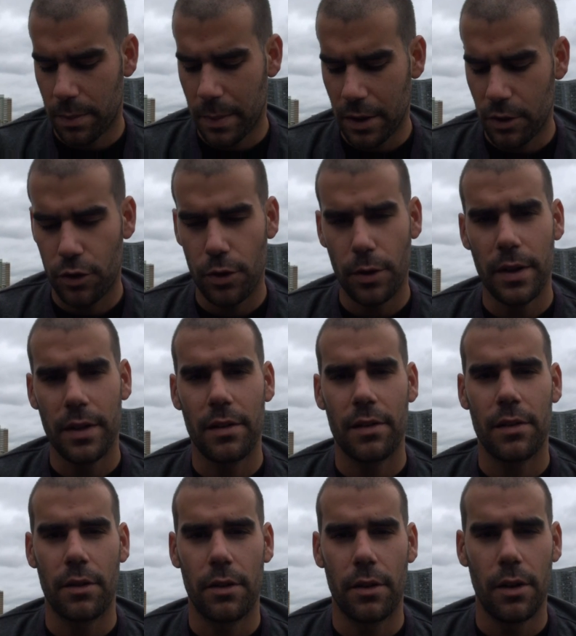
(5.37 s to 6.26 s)
My
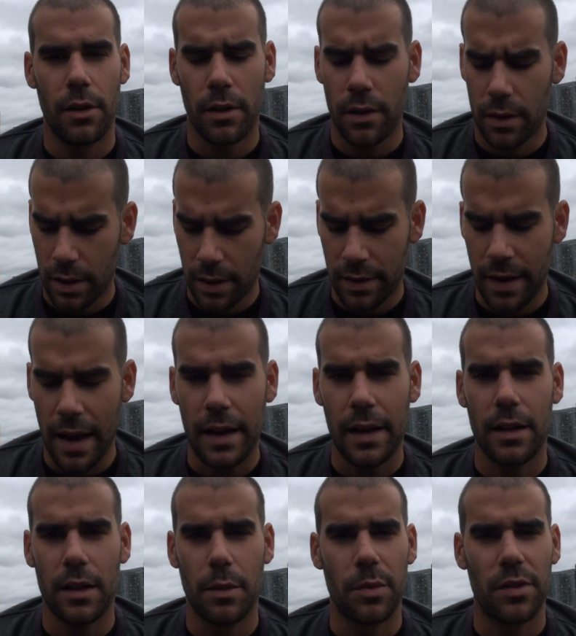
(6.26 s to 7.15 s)
joints are all
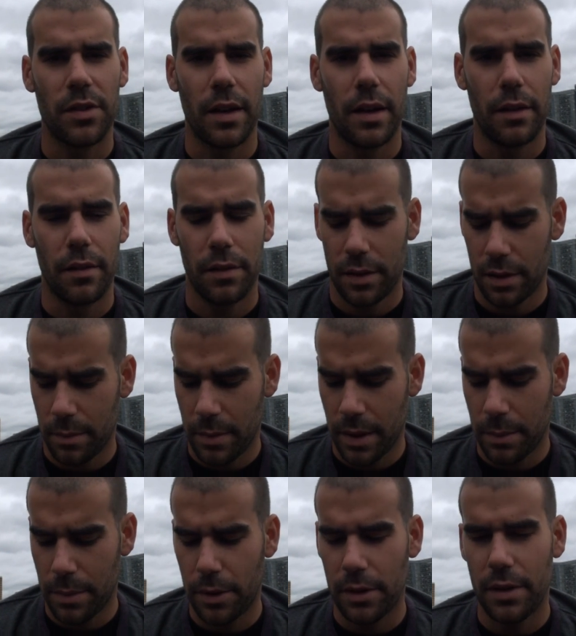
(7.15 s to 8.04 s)
attacking themselves and
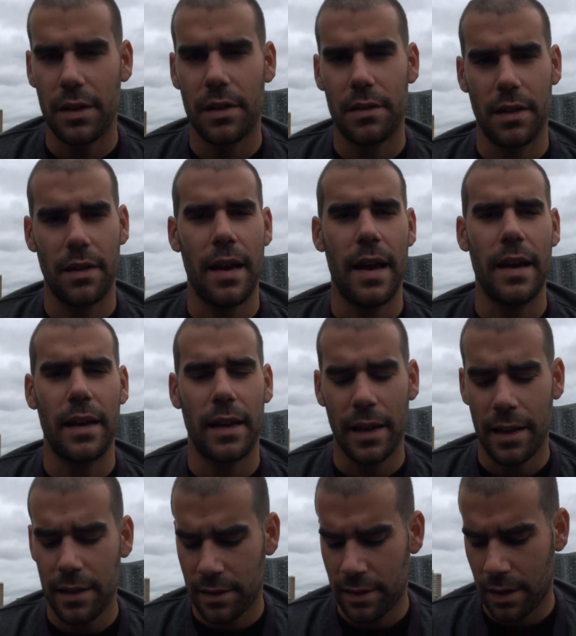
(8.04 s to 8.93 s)
my body is
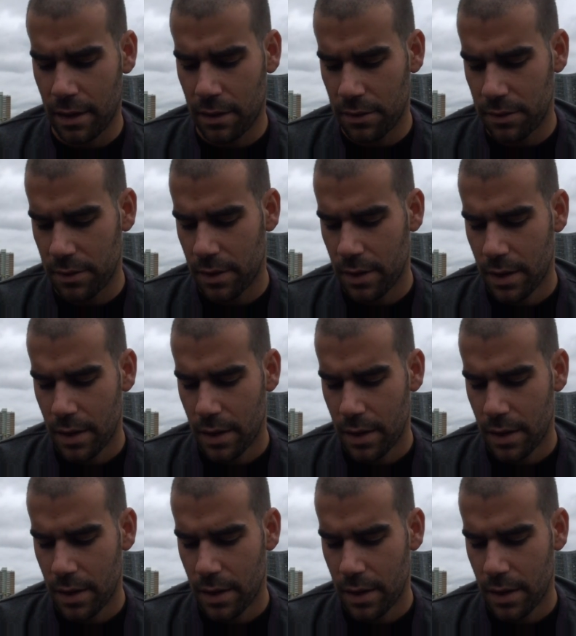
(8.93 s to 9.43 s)
attacking itself.